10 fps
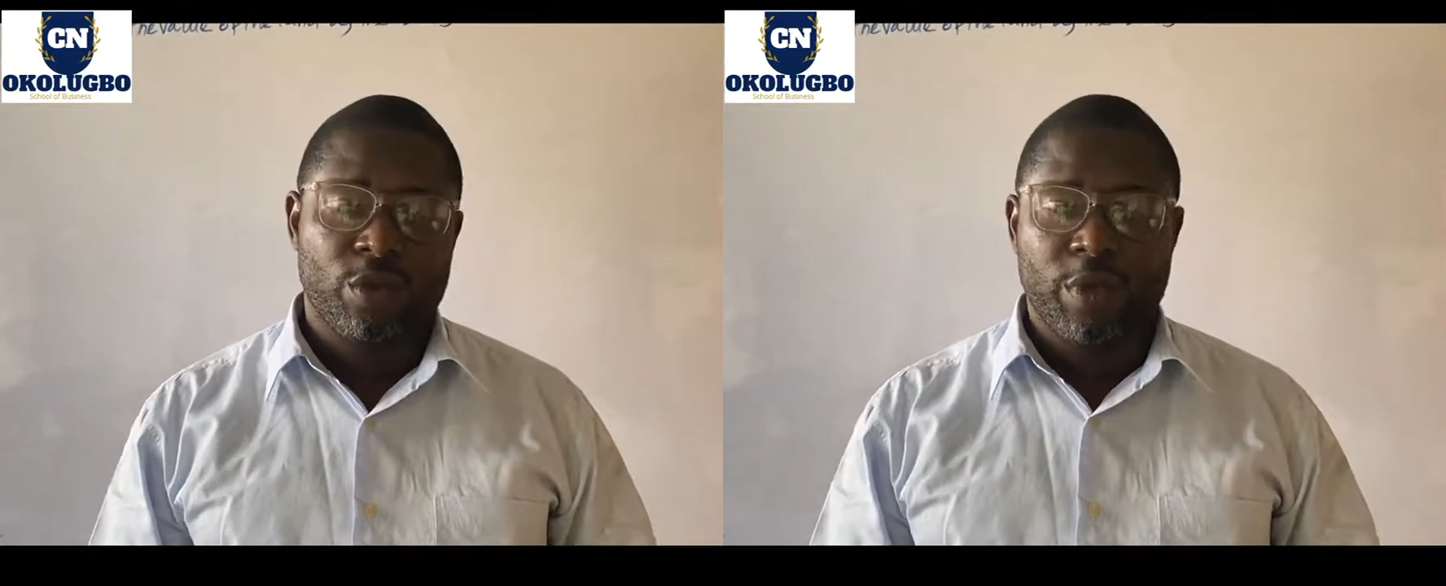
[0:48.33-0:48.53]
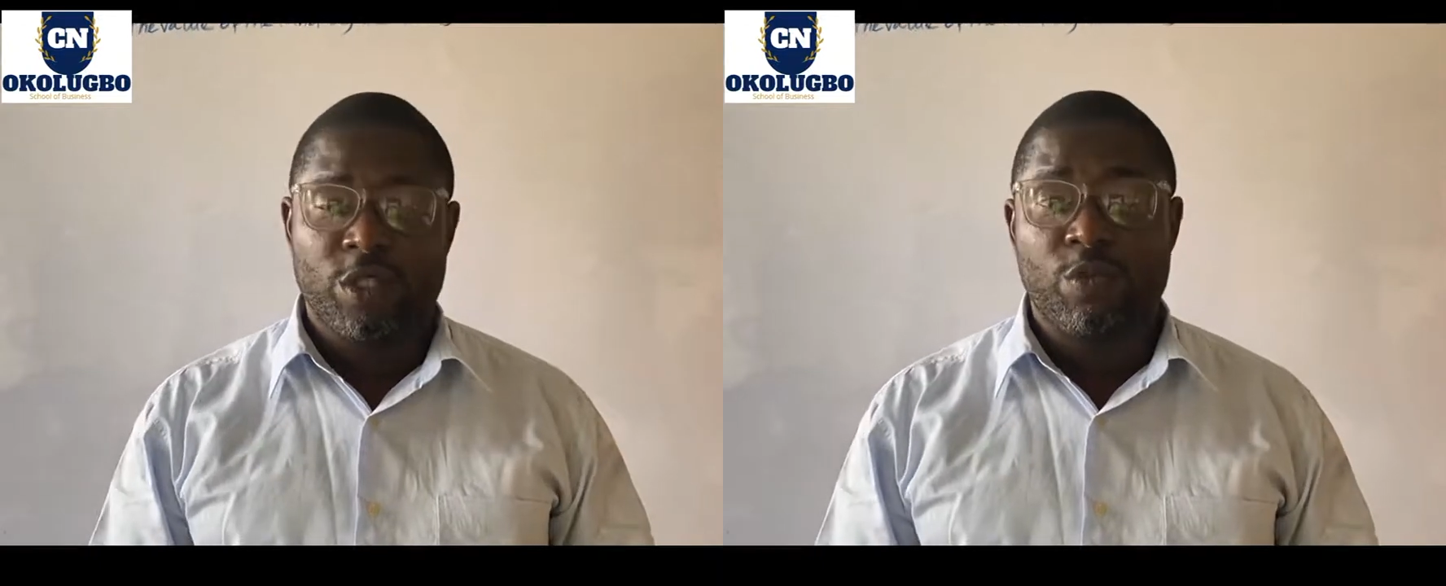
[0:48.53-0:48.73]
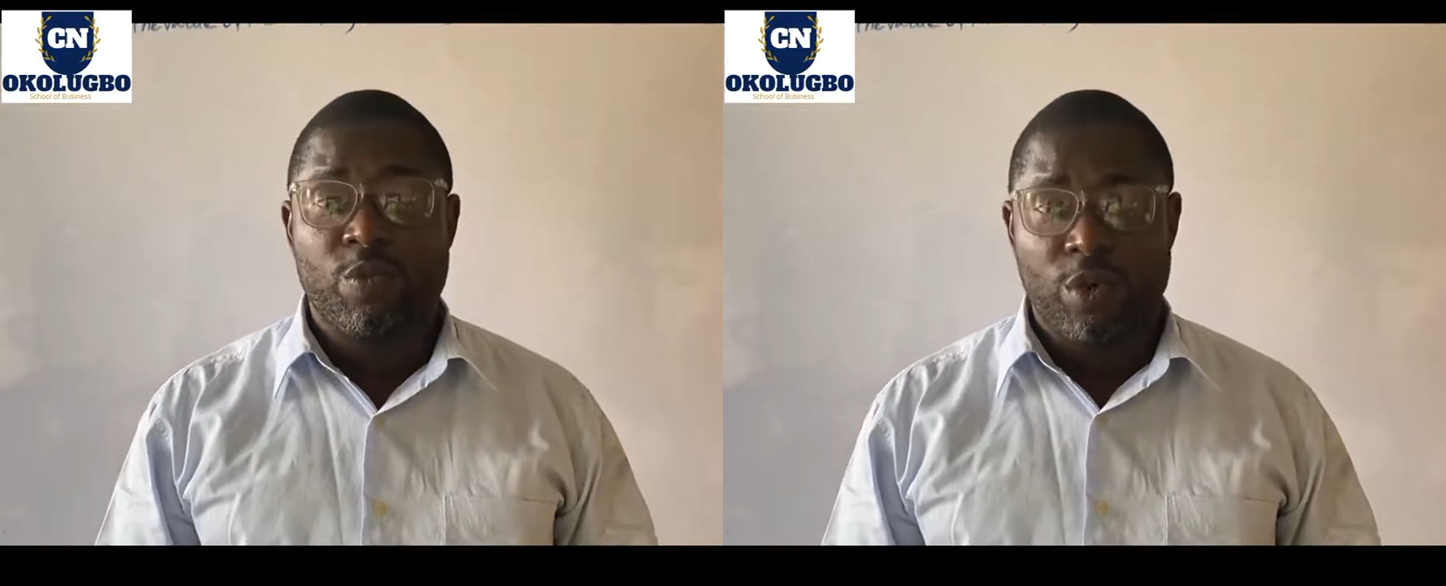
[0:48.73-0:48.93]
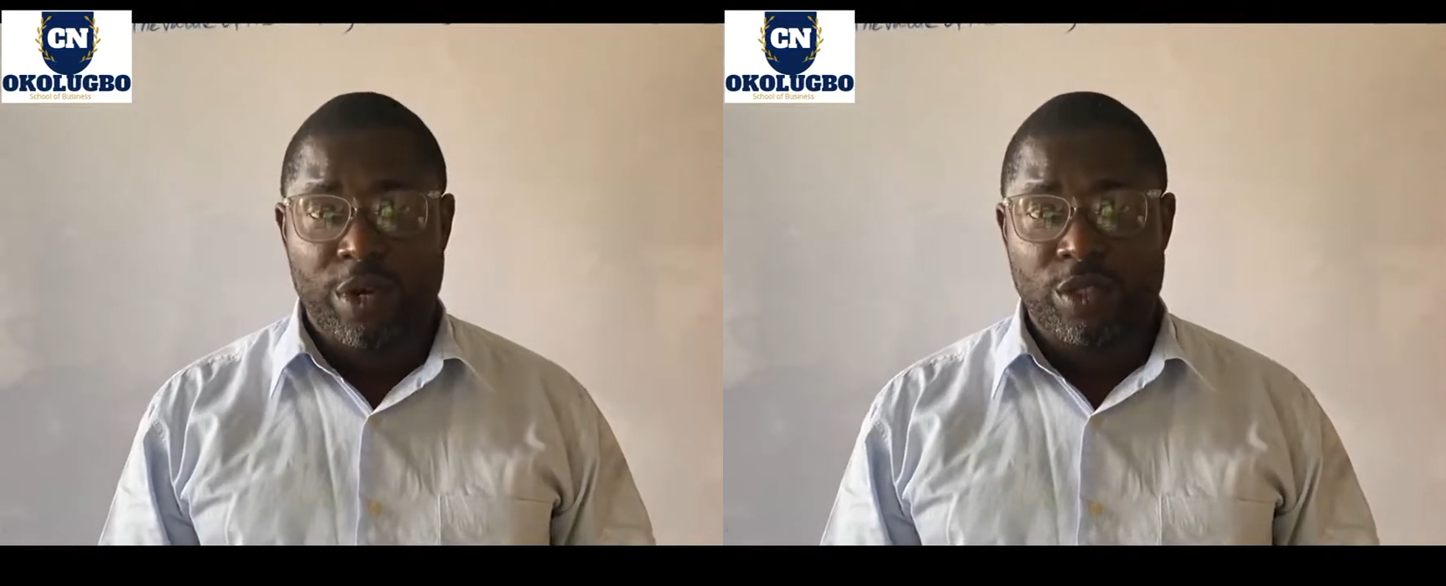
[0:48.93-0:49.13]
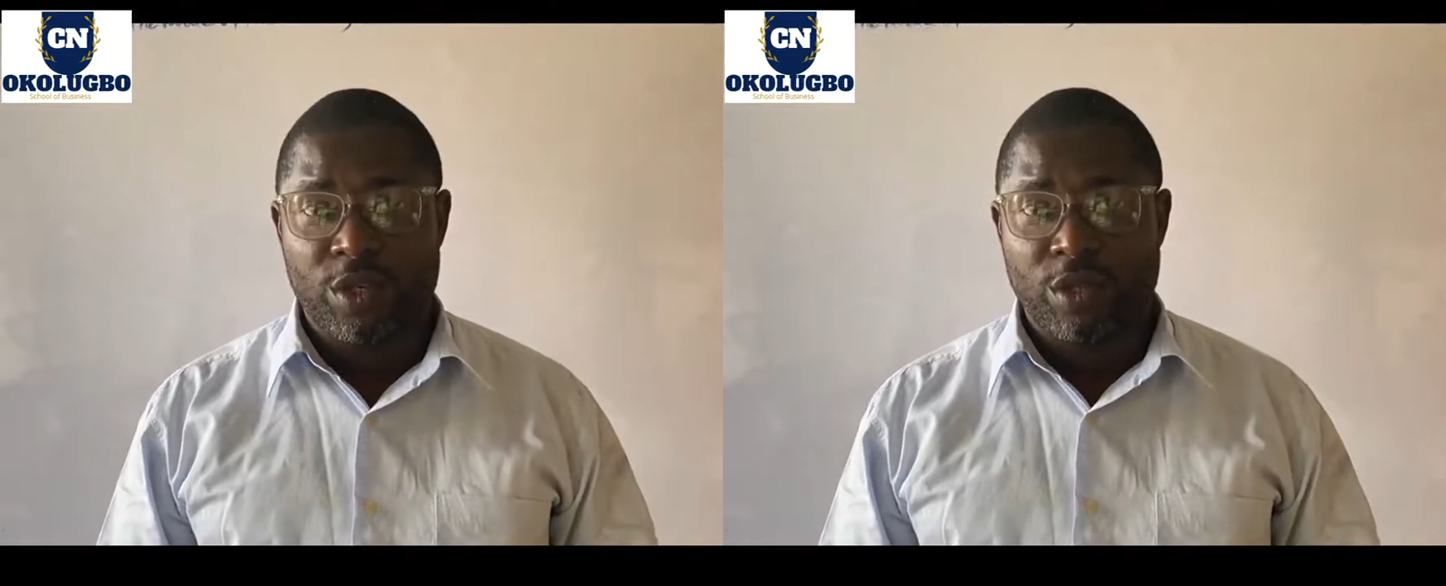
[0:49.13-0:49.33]
geometric
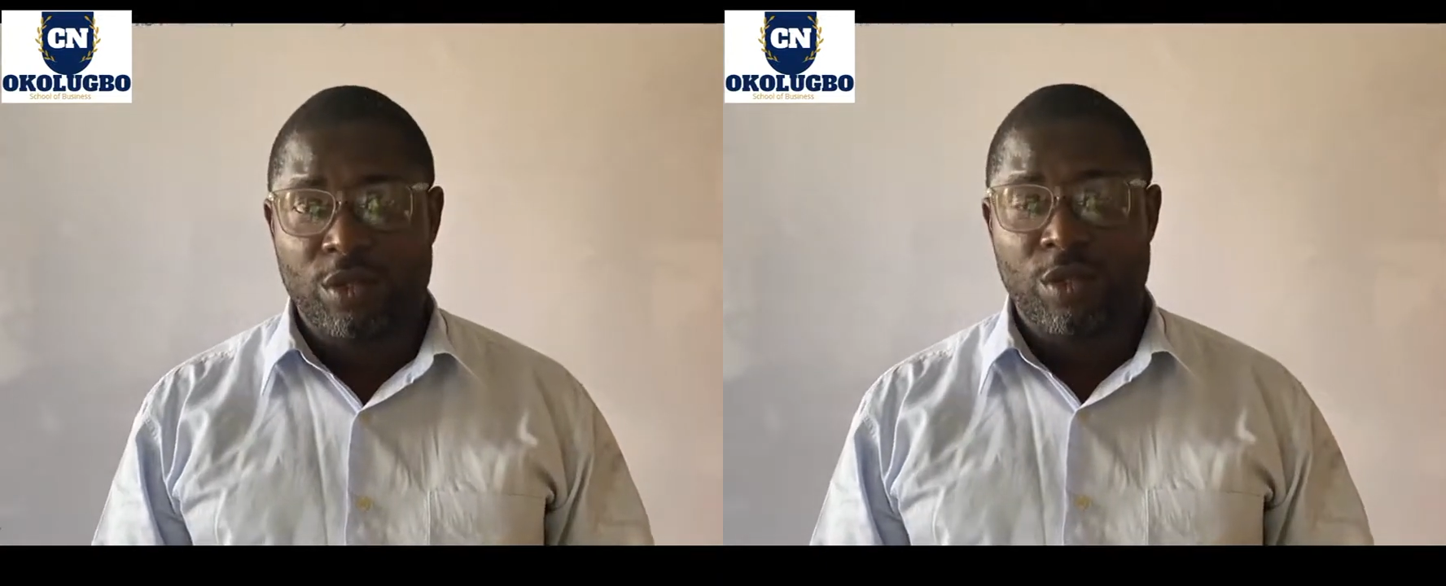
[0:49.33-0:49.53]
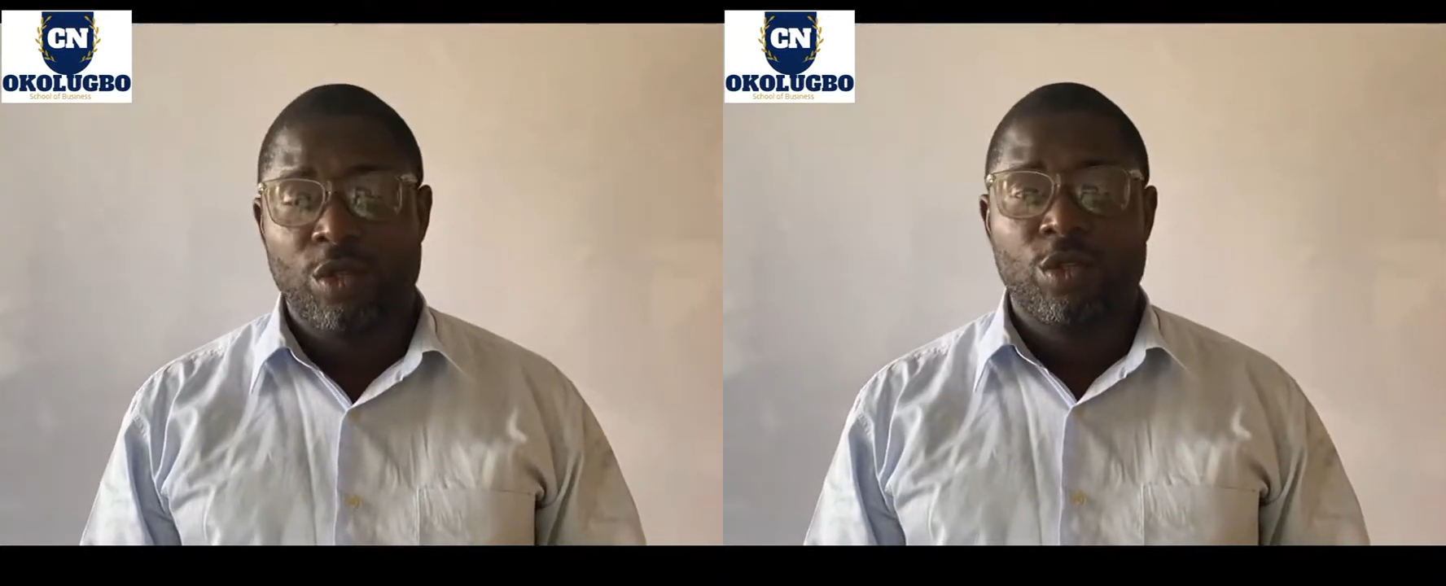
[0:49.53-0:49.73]
progression